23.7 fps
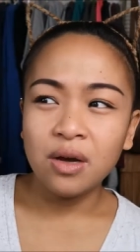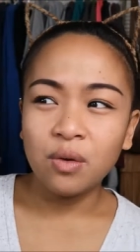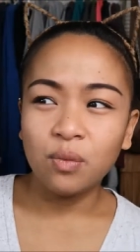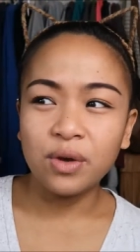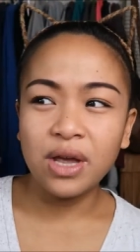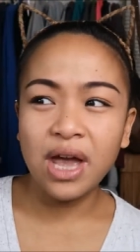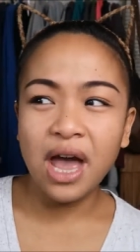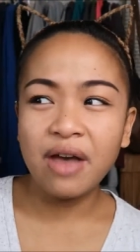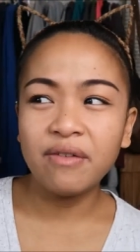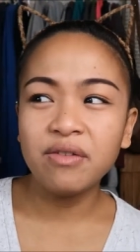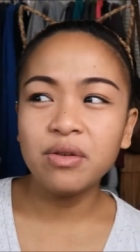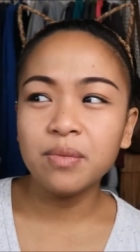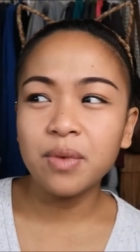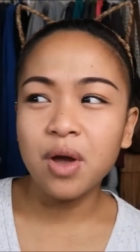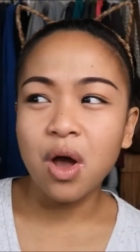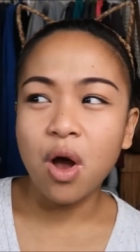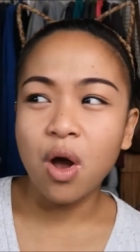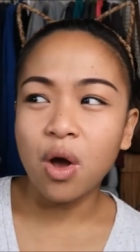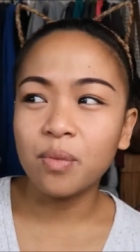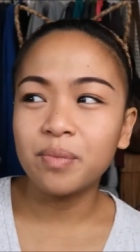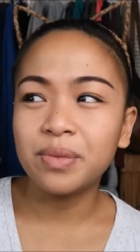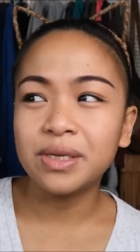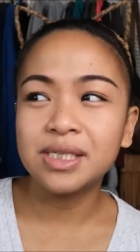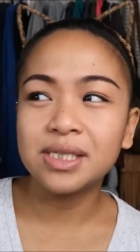We haven't
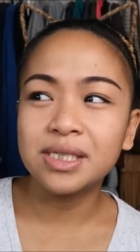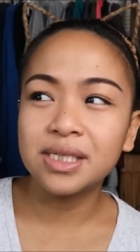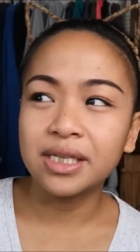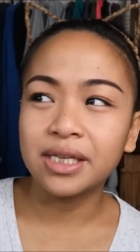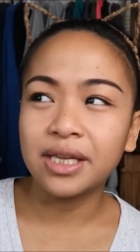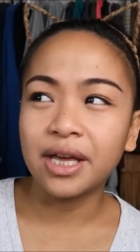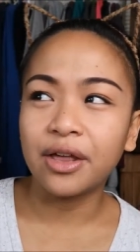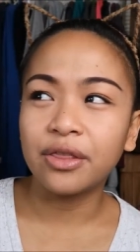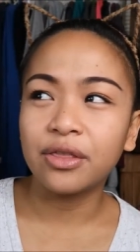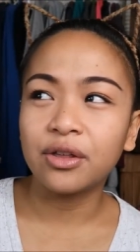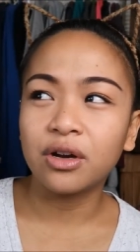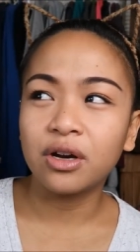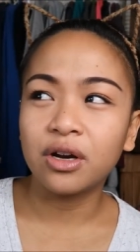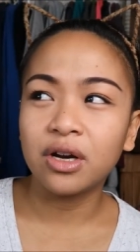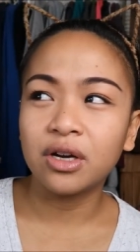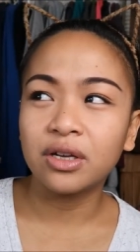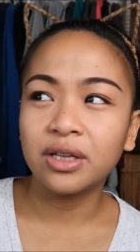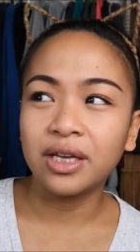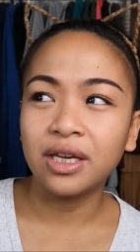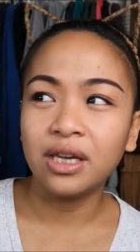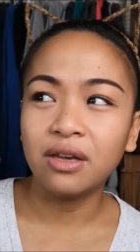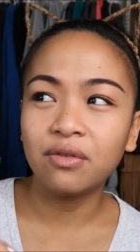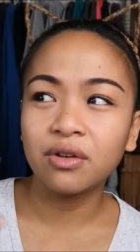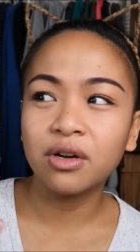all been together,
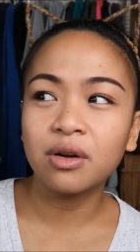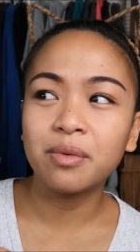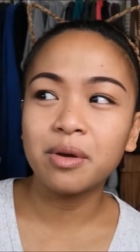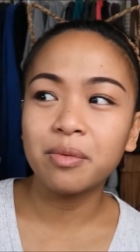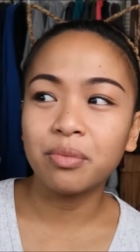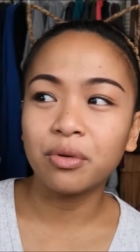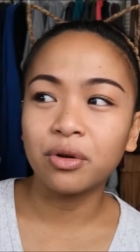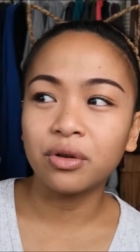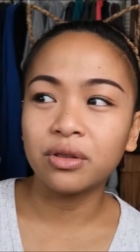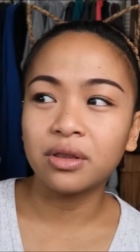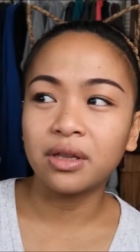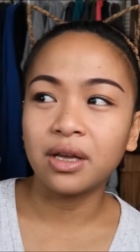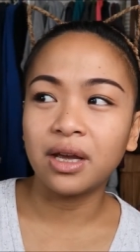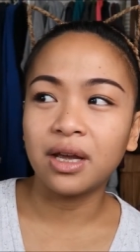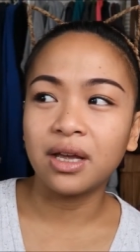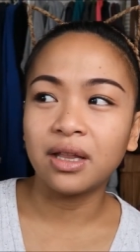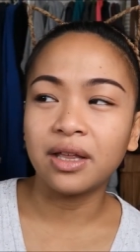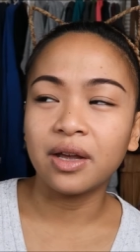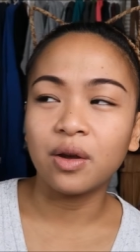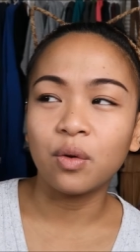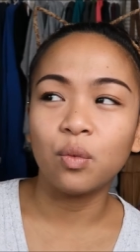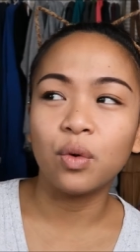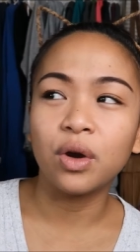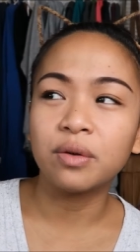like even on my birthday,
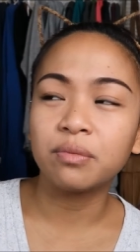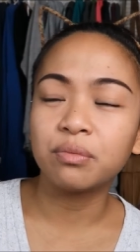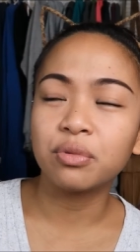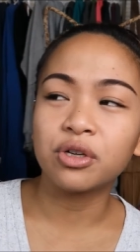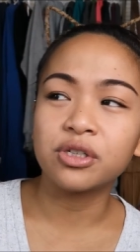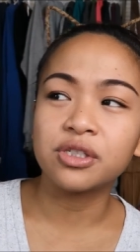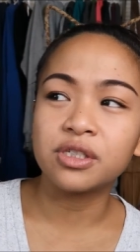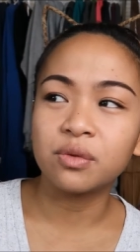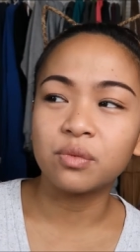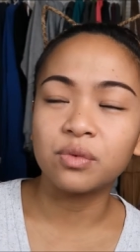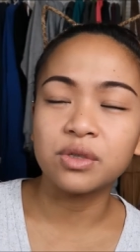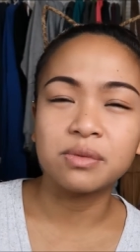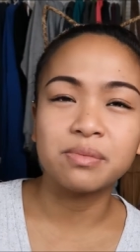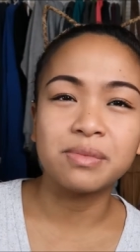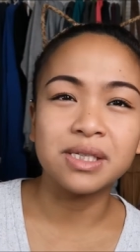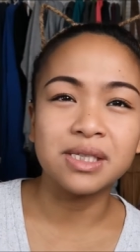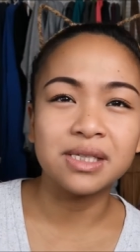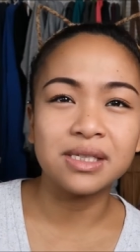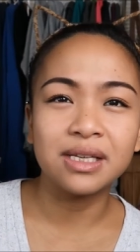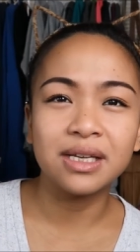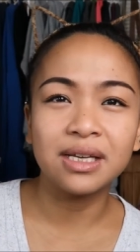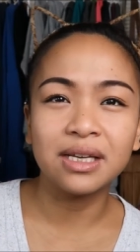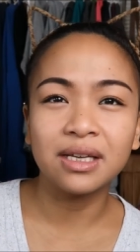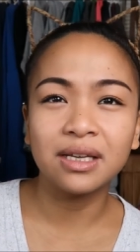like one person was
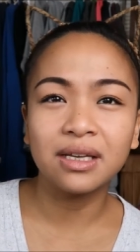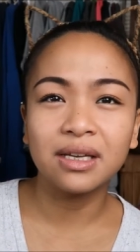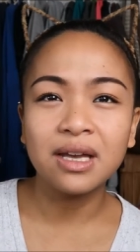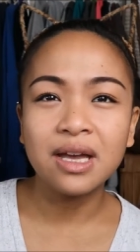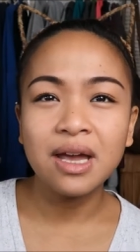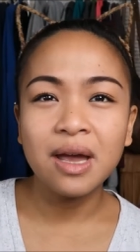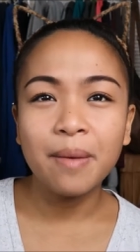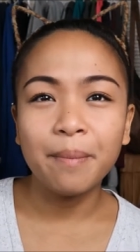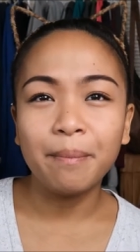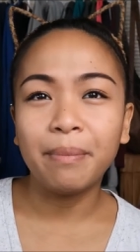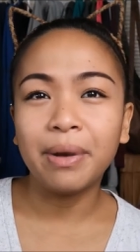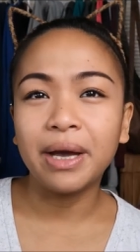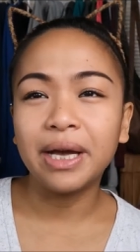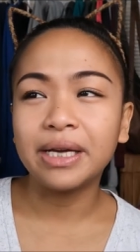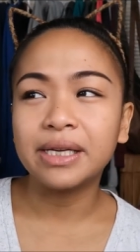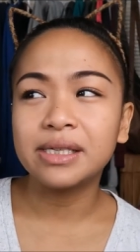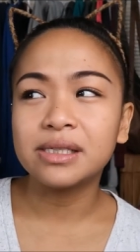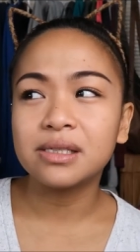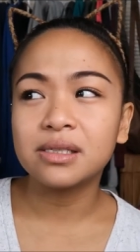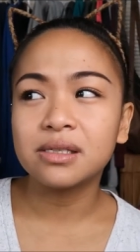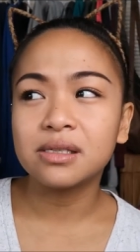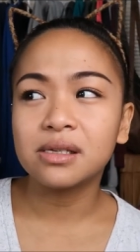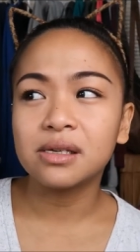missing, but